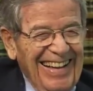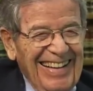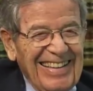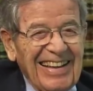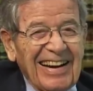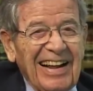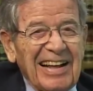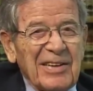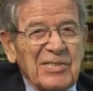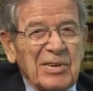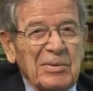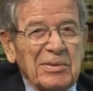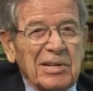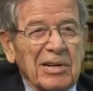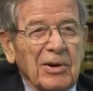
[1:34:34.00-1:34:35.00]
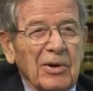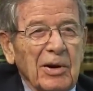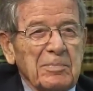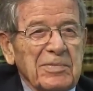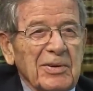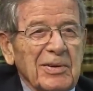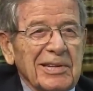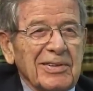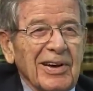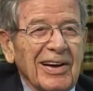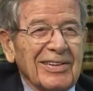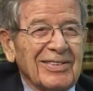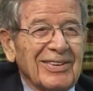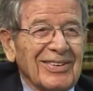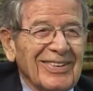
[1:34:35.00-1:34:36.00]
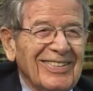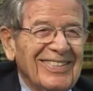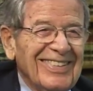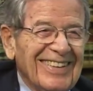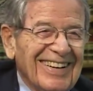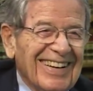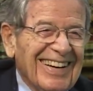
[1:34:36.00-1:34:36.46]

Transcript: then I'll have someone to go up to and talk to.